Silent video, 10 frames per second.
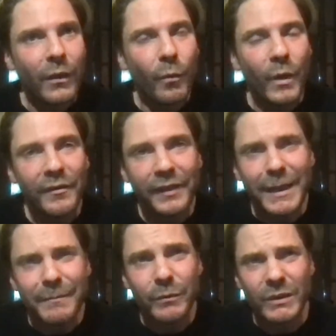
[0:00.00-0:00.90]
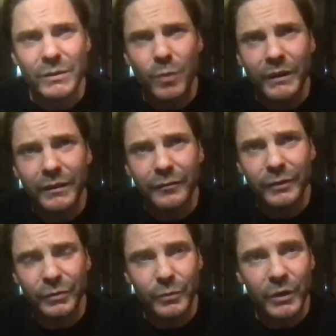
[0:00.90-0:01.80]
With him, it was wonderful
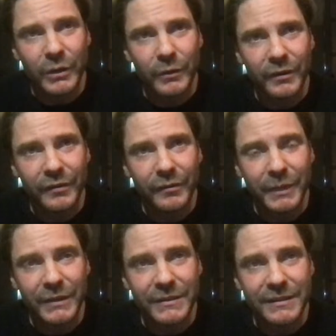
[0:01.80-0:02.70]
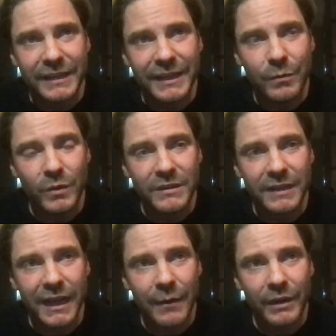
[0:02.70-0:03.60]
to work with, because he was
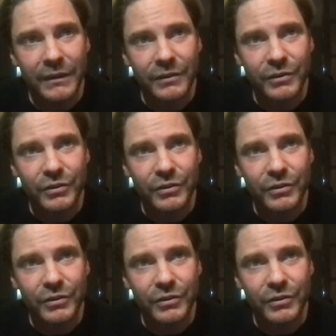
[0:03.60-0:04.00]
our